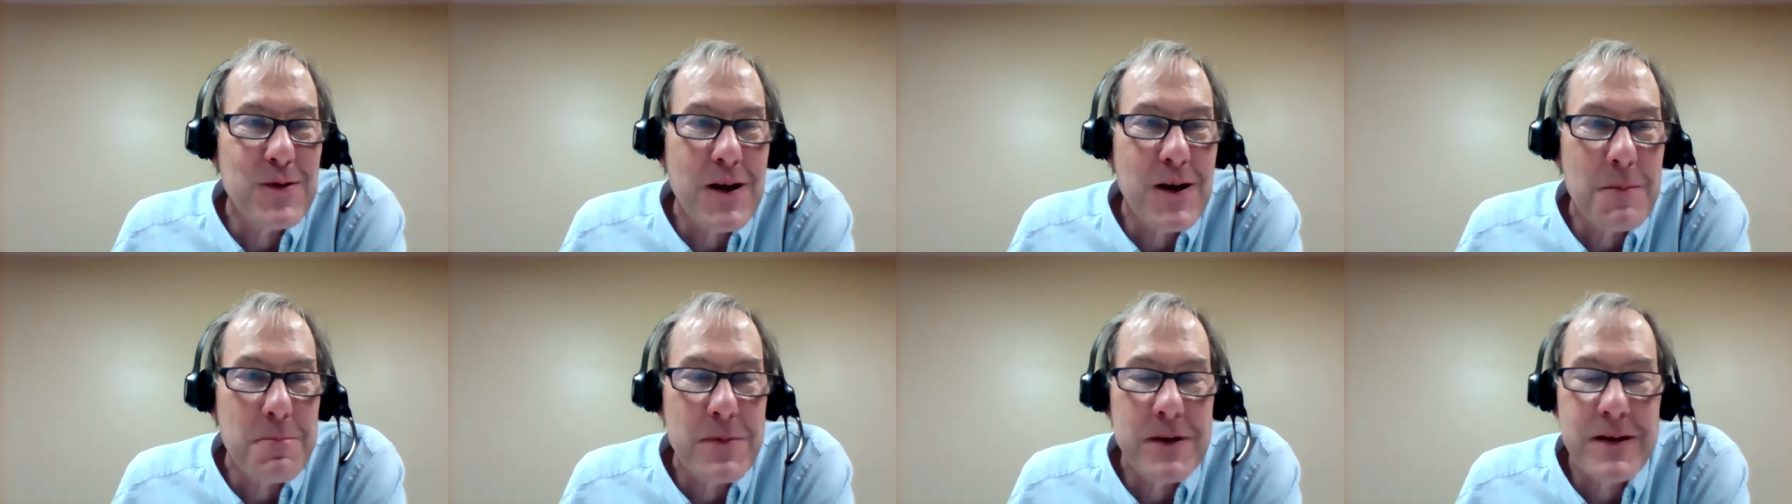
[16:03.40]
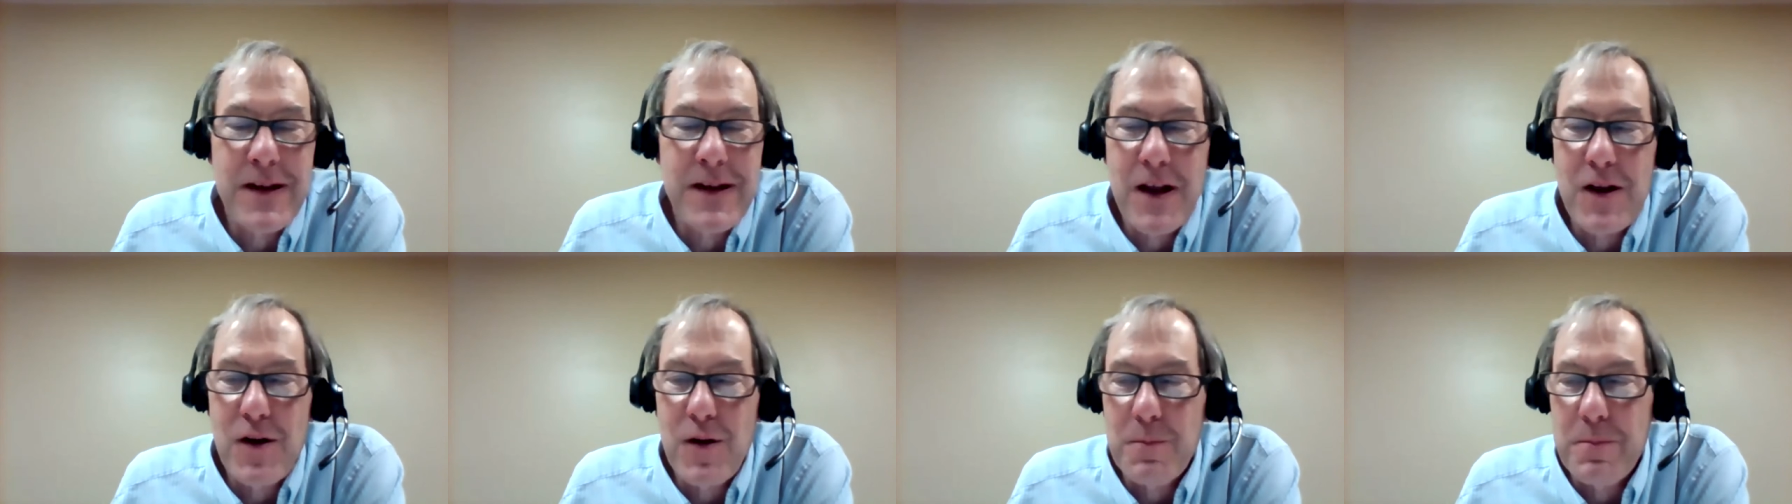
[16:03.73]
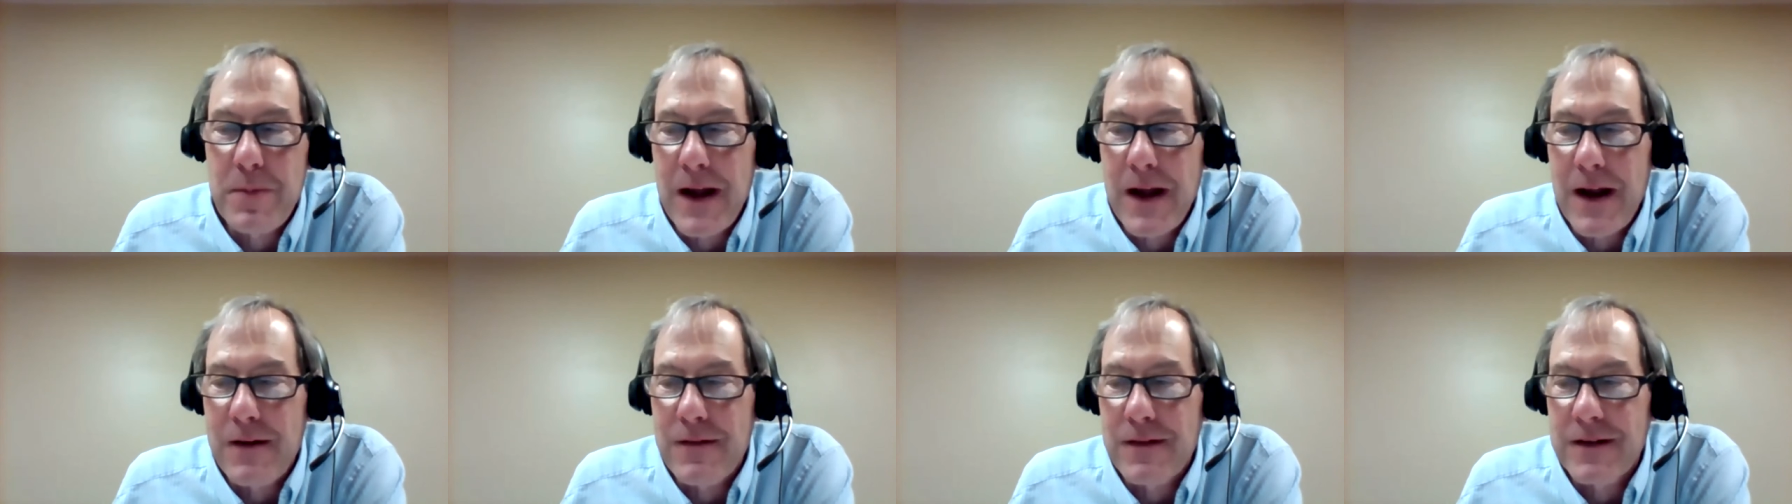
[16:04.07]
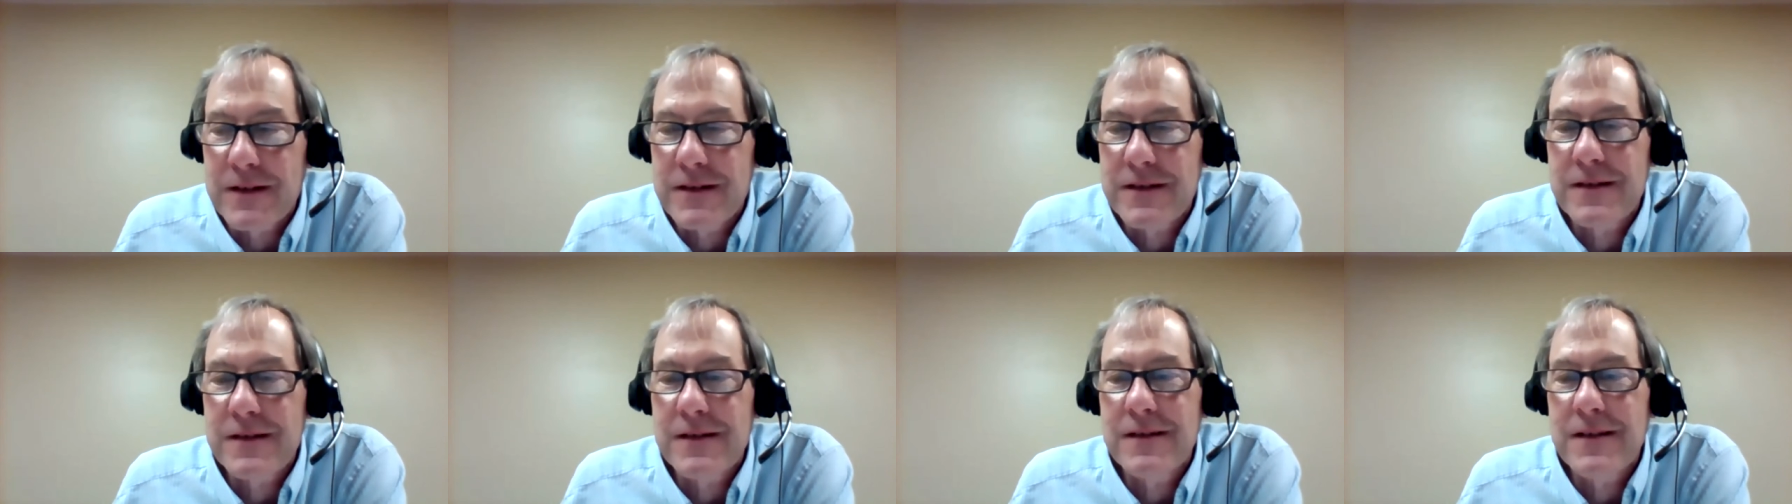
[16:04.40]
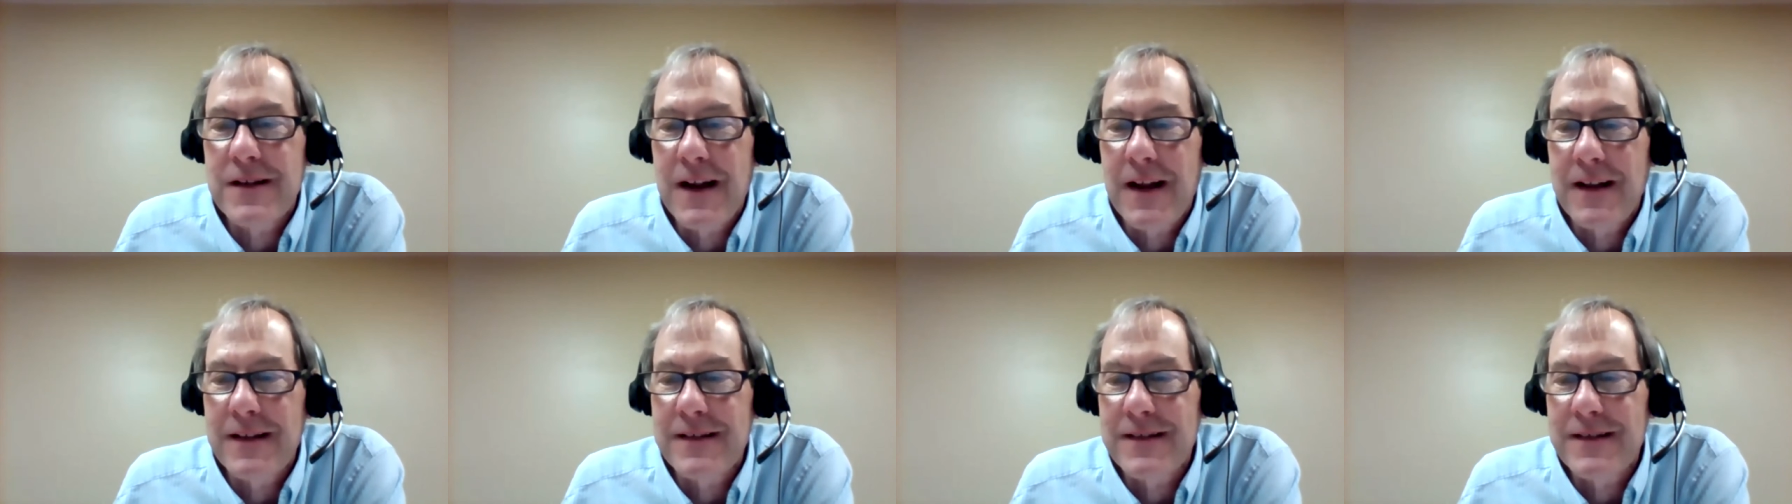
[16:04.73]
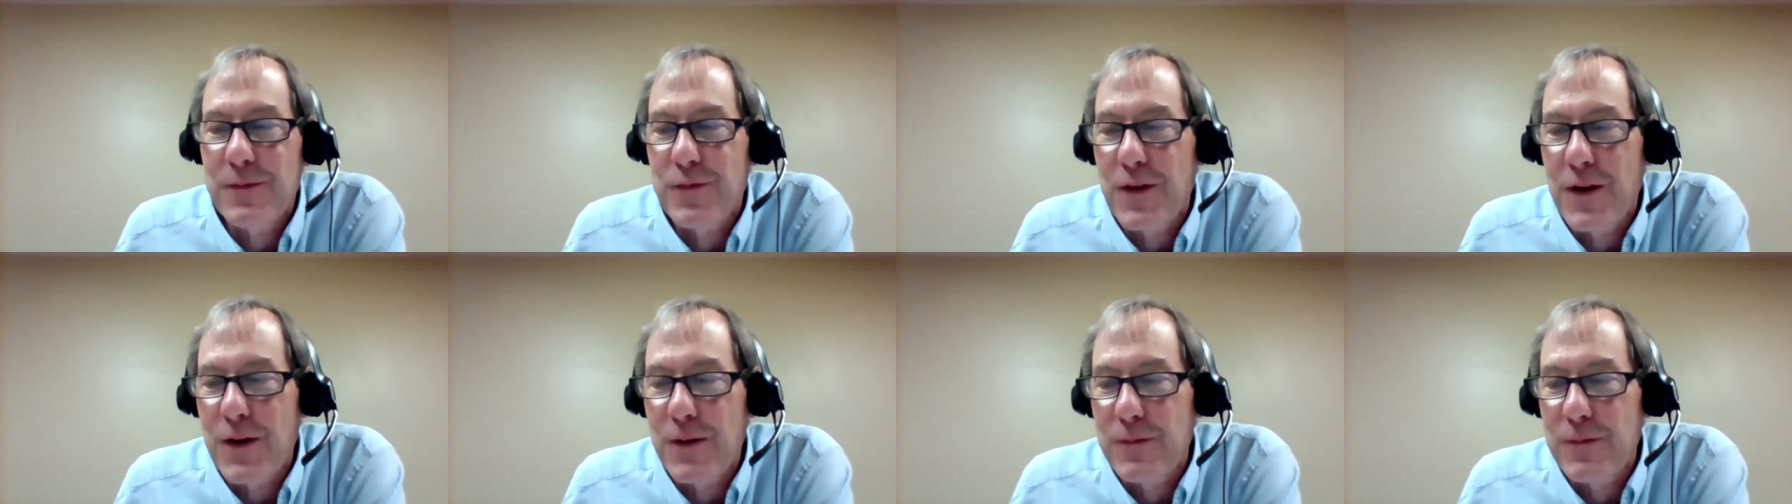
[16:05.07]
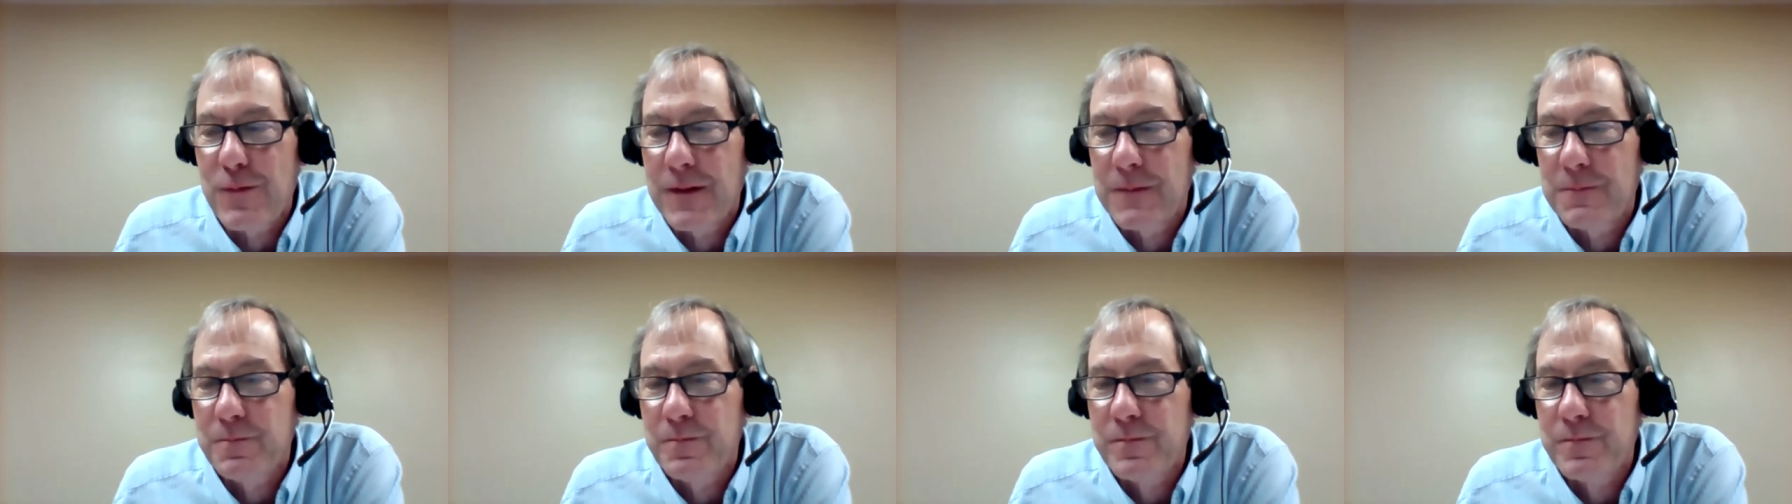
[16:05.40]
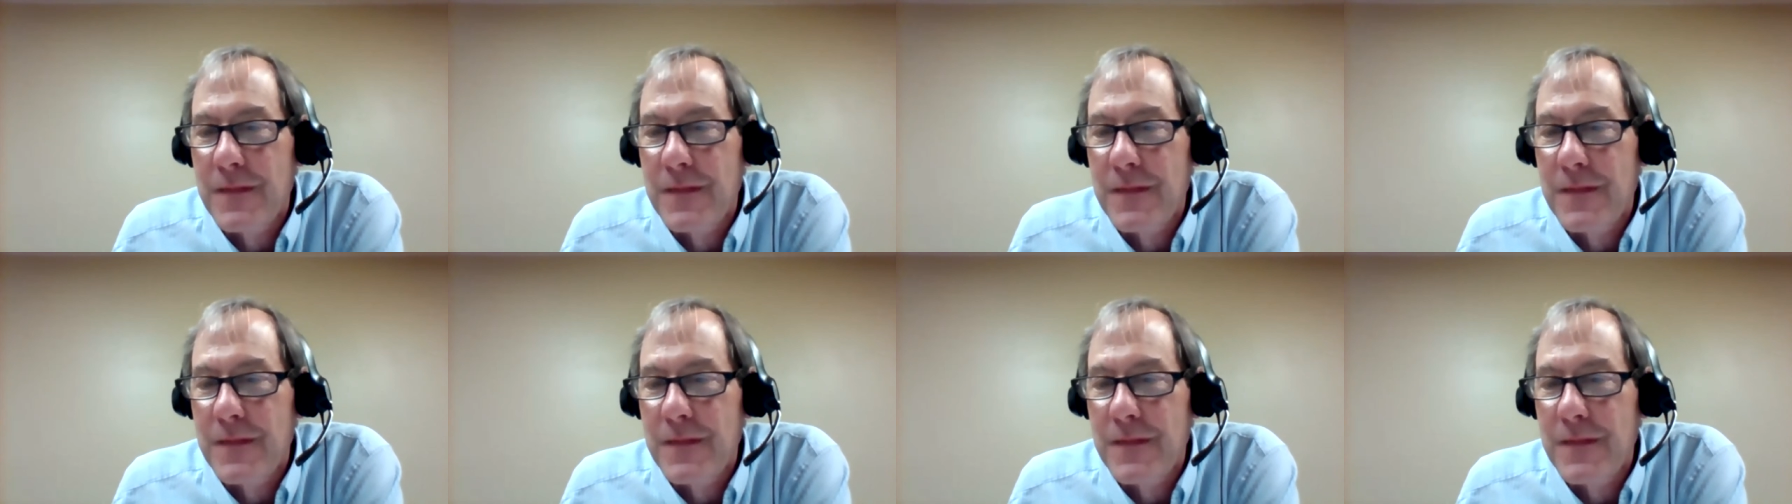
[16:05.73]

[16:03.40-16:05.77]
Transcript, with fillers: uh, potato pirates. That's a fun one.